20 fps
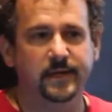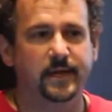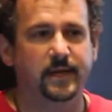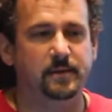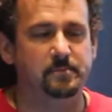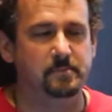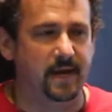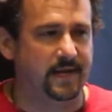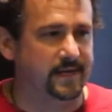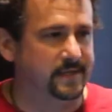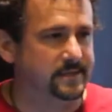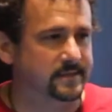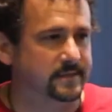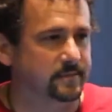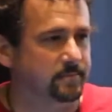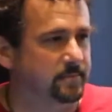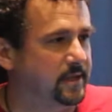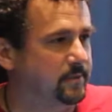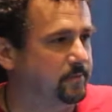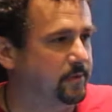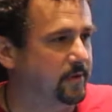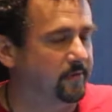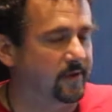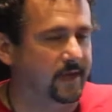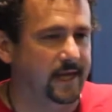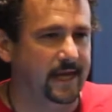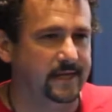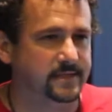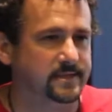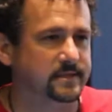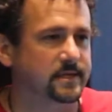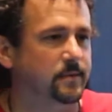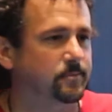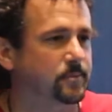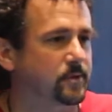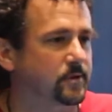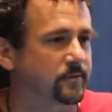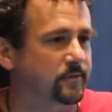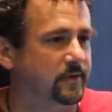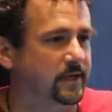in medicine people over the last
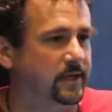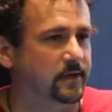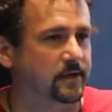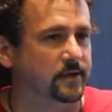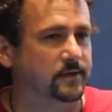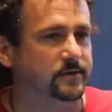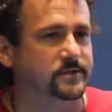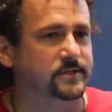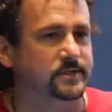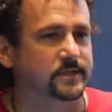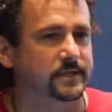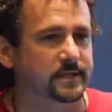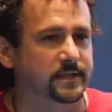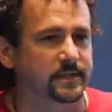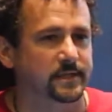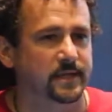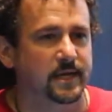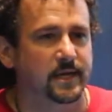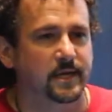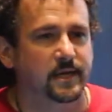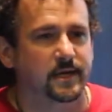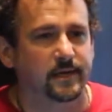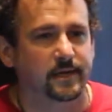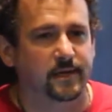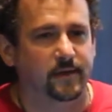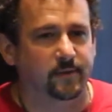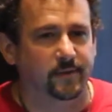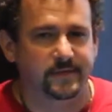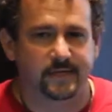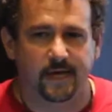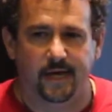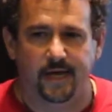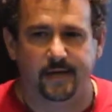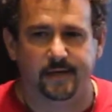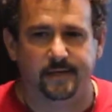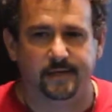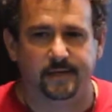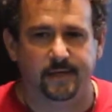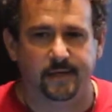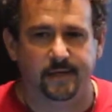couple of years, and we
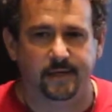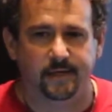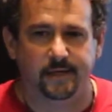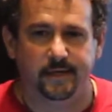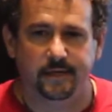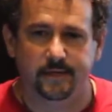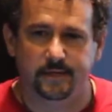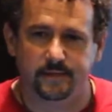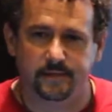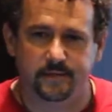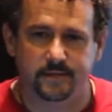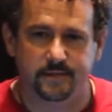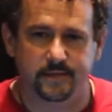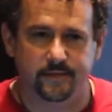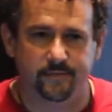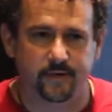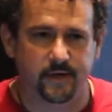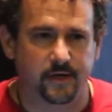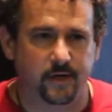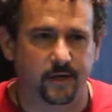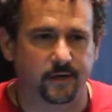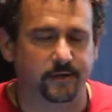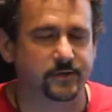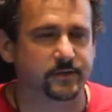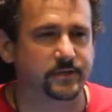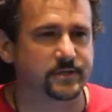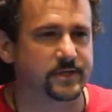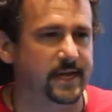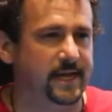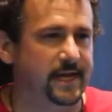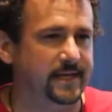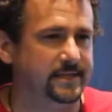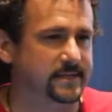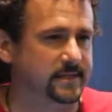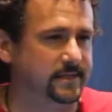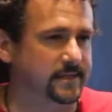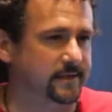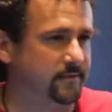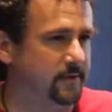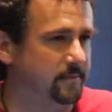talk in different cultures. It has
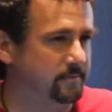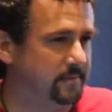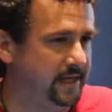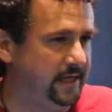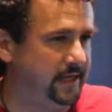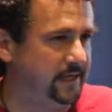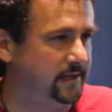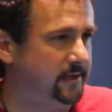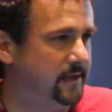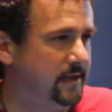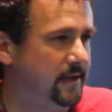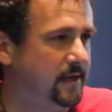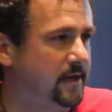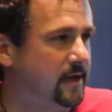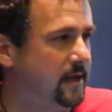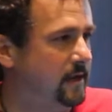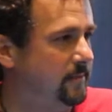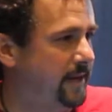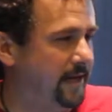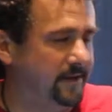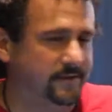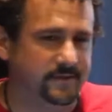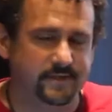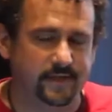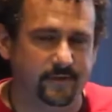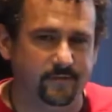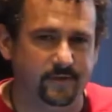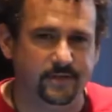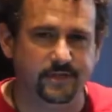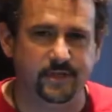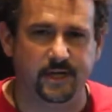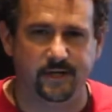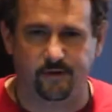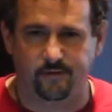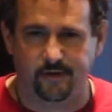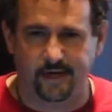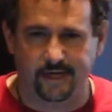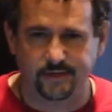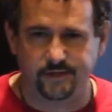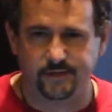a different meaning about 7
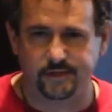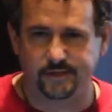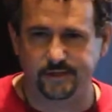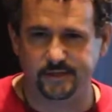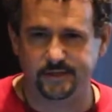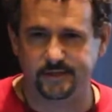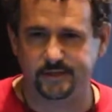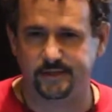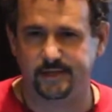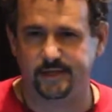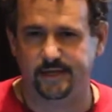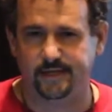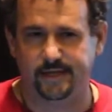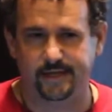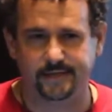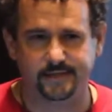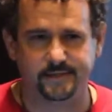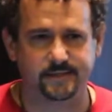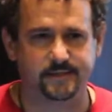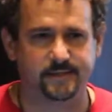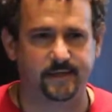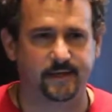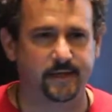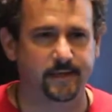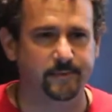generations, and that's